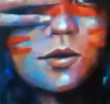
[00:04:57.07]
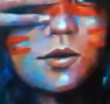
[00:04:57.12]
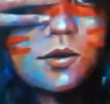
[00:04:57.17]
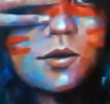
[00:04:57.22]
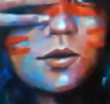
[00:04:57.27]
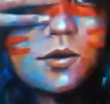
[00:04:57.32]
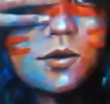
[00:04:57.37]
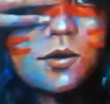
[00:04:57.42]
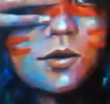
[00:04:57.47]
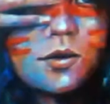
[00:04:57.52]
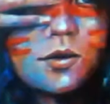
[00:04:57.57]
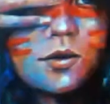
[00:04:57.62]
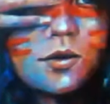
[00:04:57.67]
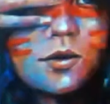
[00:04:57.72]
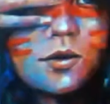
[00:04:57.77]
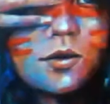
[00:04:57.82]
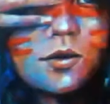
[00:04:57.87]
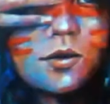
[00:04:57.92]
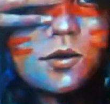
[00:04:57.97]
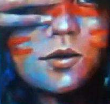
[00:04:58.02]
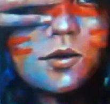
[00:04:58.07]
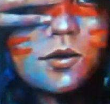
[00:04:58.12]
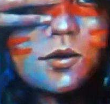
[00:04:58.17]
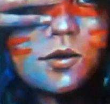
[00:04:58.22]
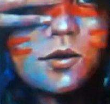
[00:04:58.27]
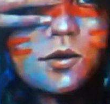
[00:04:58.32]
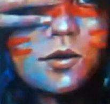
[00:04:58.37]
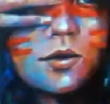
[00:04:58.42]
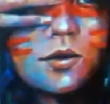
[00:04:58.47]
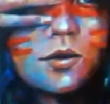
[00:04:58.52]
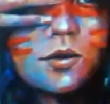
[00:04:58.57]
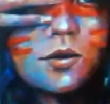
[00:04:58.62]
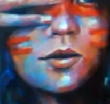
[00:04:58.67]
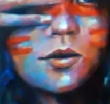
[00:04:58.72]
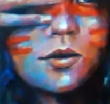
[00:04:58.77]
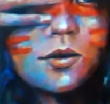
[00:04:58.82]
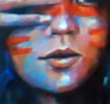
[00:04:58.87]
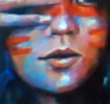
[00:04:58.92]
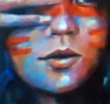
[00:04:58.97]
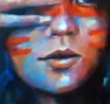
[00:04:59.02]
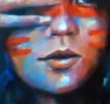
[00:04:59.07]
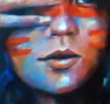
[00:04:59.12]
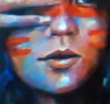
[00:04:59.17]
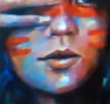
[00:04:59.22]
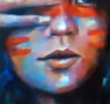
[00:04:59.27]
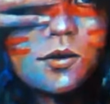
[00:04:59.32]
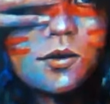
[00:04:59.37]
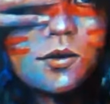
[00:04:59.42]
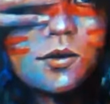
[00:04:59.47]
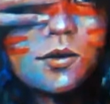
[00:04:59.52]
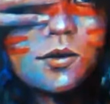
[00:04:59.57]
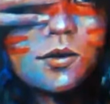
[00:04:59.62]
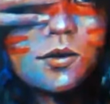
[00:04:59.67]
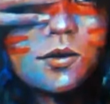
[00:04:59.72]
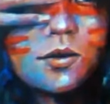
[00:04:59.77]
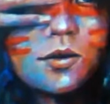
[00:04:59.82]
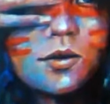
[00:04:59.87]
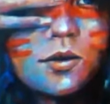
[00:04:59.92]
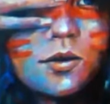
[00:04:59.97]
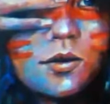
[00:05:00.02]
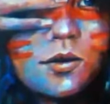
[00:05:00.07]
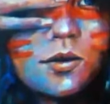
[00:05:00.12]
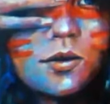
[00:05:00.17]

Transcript: (silent)